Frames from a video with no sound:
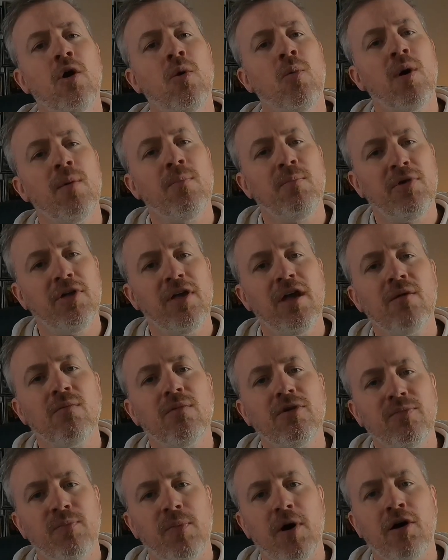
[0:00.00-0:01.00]
When playing
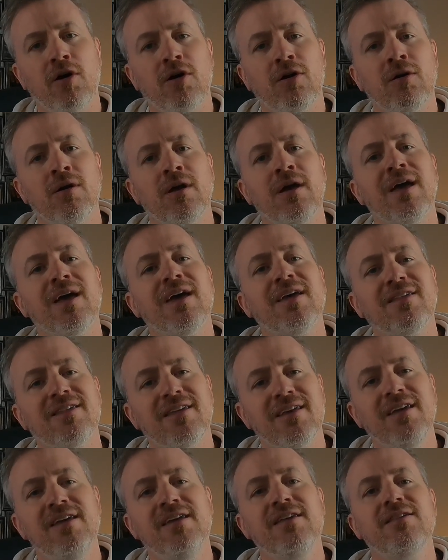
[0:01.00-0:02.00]
with power, it's
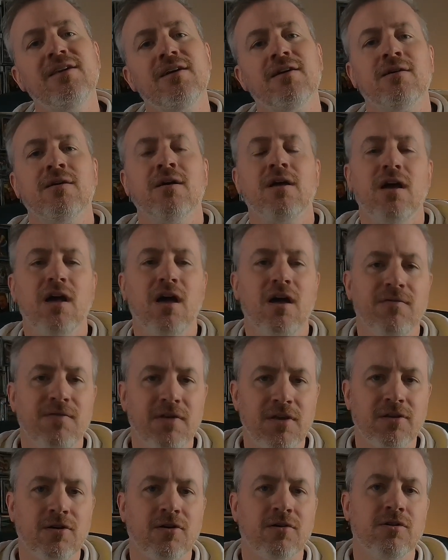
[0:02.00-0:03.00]
easier if
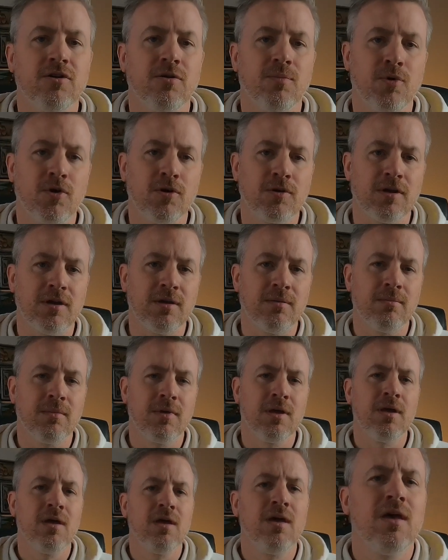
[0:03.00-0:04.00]
you turn your body.
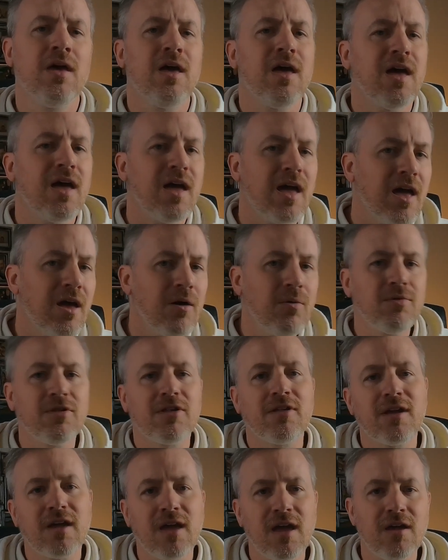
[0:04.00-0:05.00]
It helps
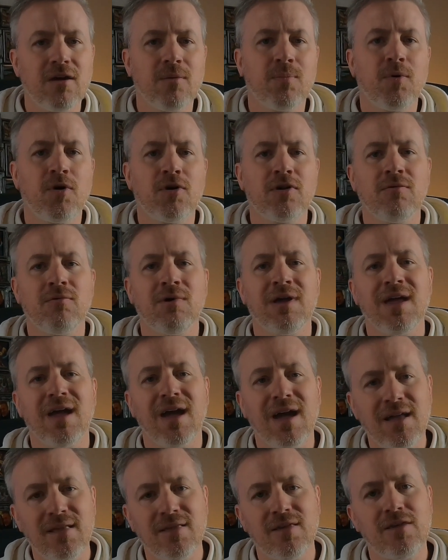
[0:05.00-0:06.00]
to get your body weight
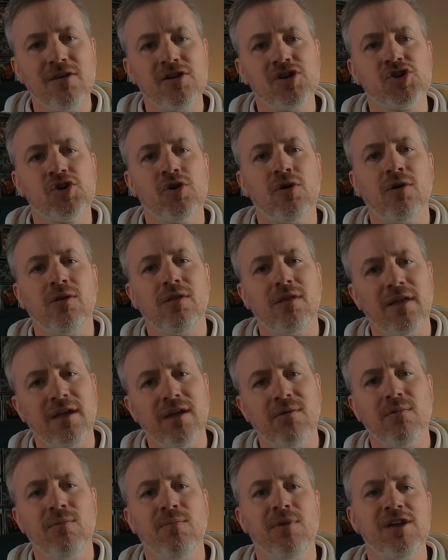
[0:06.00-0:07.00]
into the shot
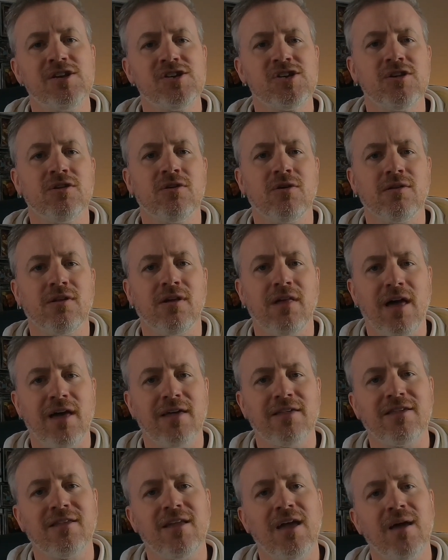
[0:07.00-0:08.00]
like we mentioned on the
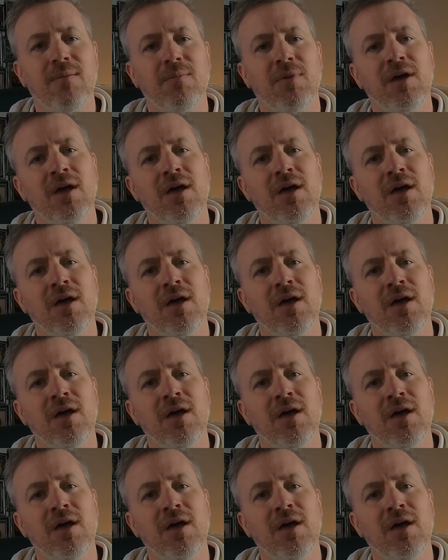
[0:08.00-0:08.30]
last step,